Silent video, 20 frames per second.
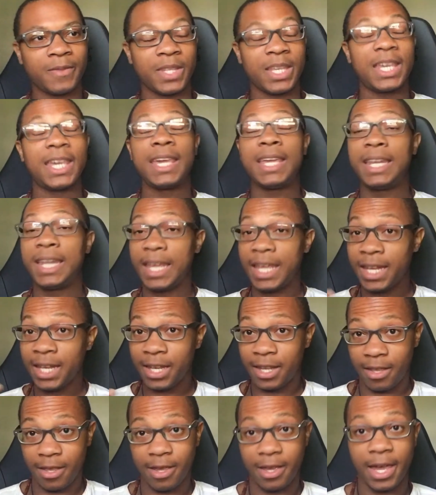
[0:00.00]
in
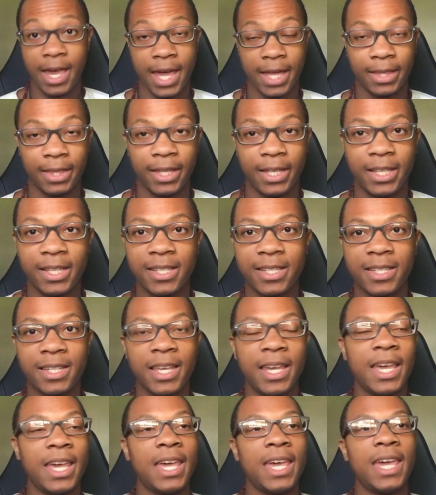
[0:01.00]
India at least,
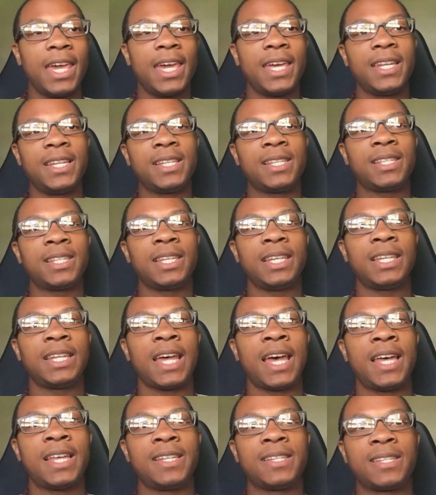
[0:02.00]
it is seen
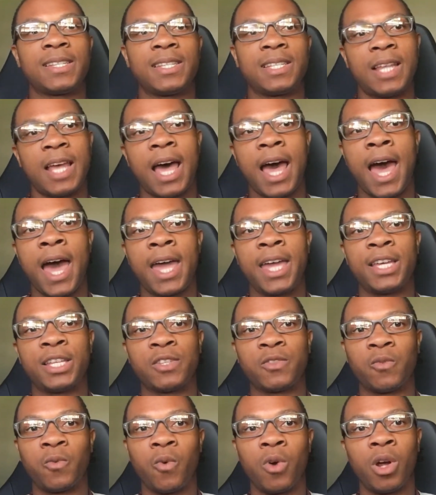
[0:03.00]
as the highest
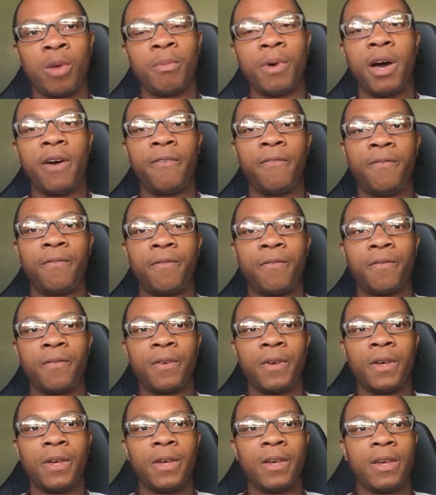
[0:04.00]
form of
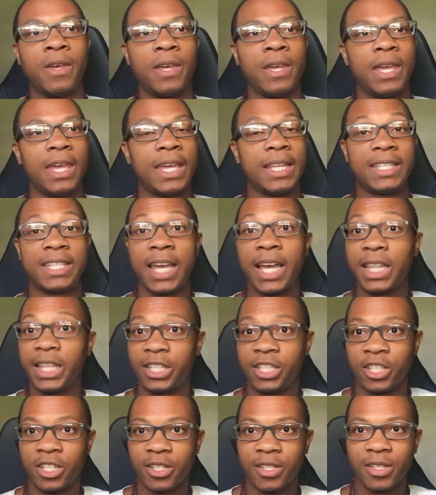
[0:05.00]

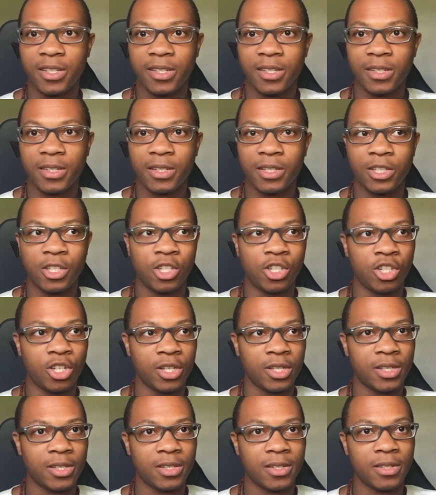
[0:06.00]
intelligence, to
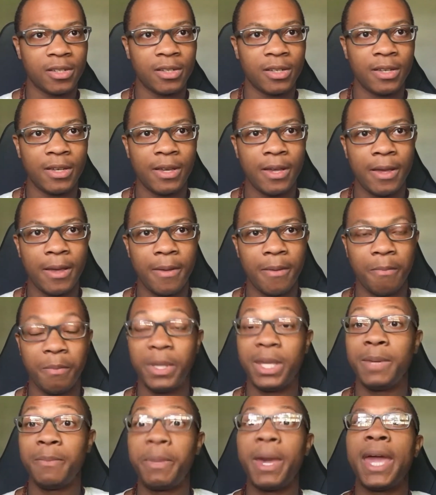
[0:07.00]
just
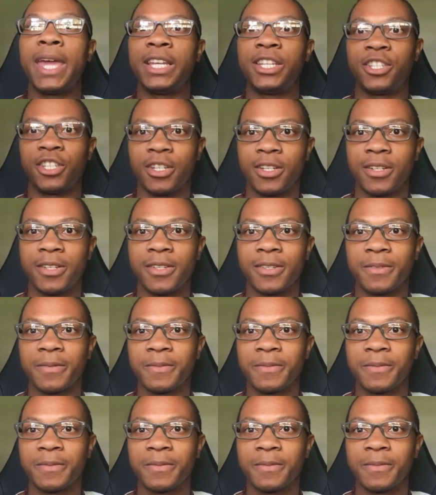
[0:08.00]
be patient.